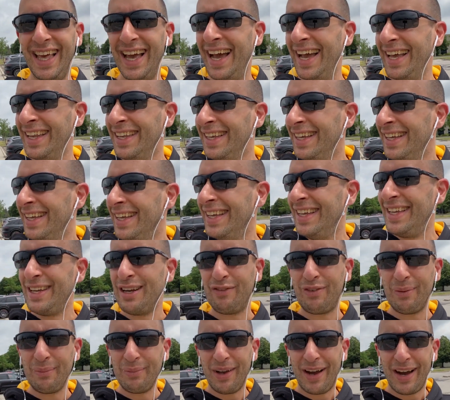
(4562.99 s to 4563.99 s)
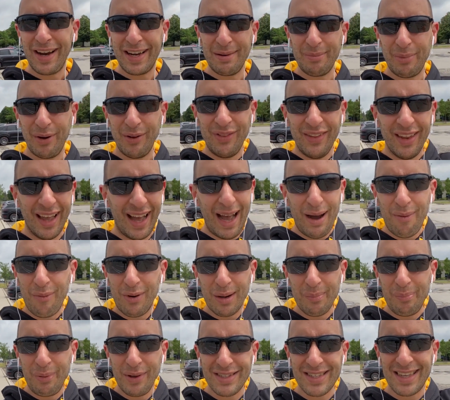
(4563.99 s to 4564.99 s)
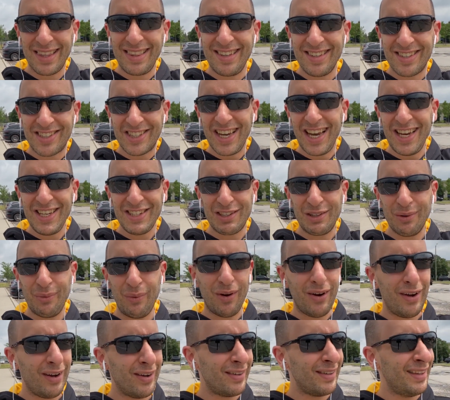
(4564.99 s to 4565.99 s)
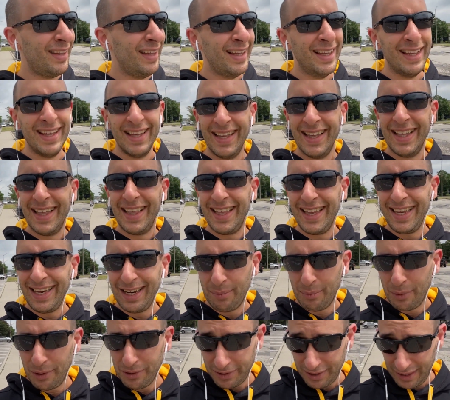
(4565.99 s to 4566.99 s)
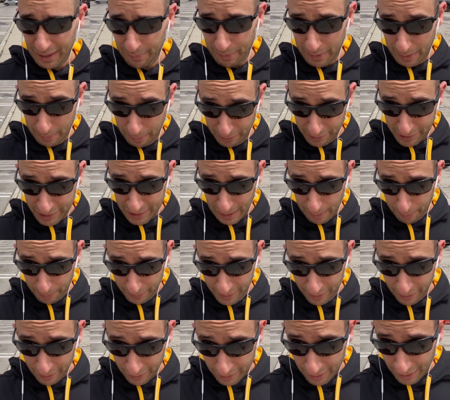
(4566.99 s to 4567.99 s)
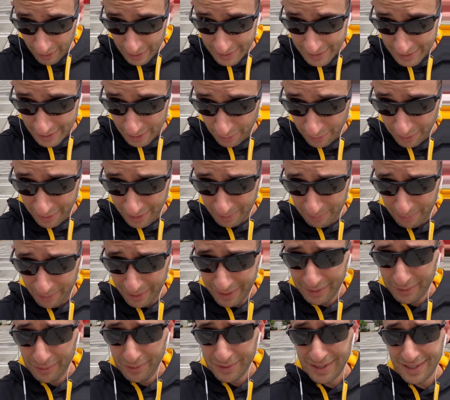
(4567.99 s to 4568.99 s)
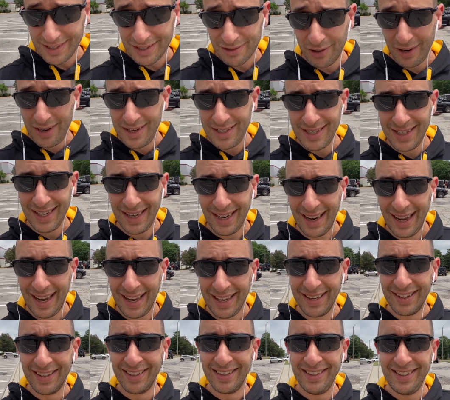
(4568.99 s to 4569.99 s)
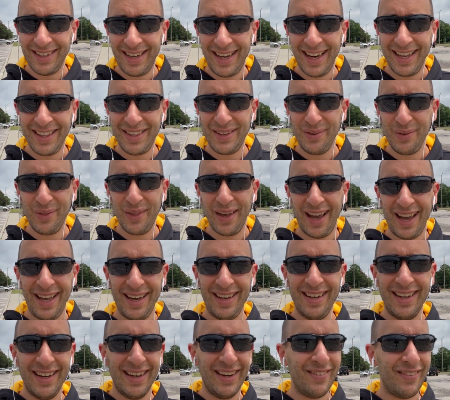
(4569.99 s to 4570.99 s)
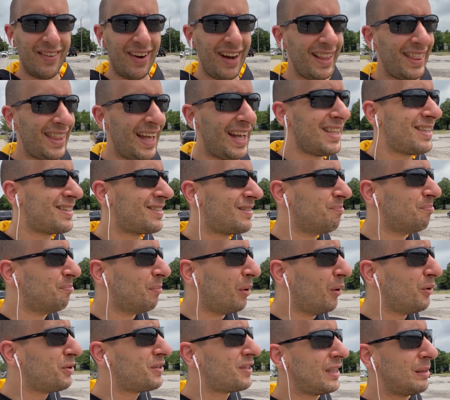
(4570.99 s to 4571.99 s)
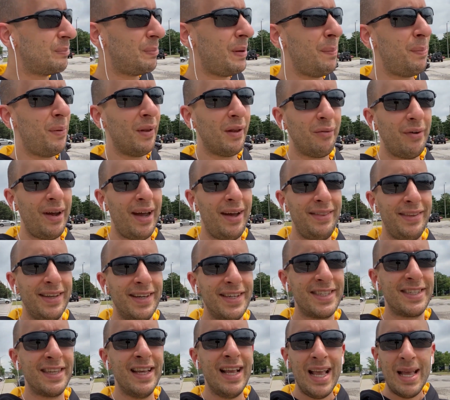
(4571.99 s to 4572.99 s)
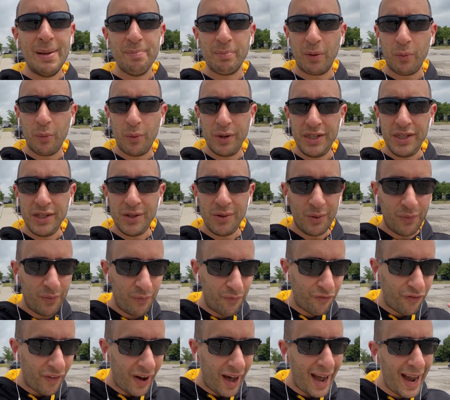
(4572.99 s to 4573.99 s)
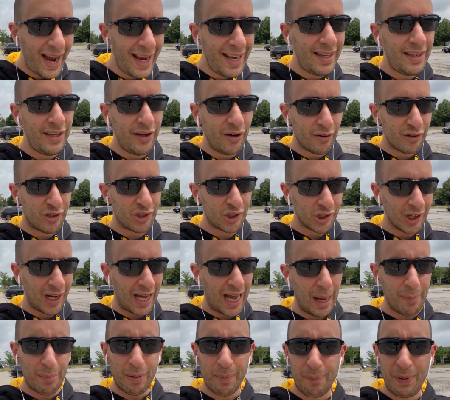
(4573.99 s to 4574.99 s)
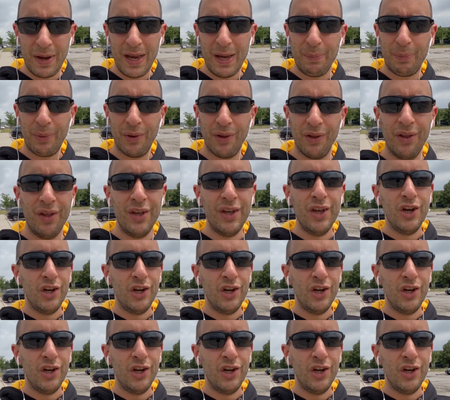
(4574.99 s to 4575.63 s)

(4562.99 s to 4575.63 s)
that, you know, if I'm talking about, I want to build something to change the world, you know, most of the people shopping here at Costco are like, when, who's this crazy guy? You can't do that, right? That's most of the people around us. But when you find your tribe of people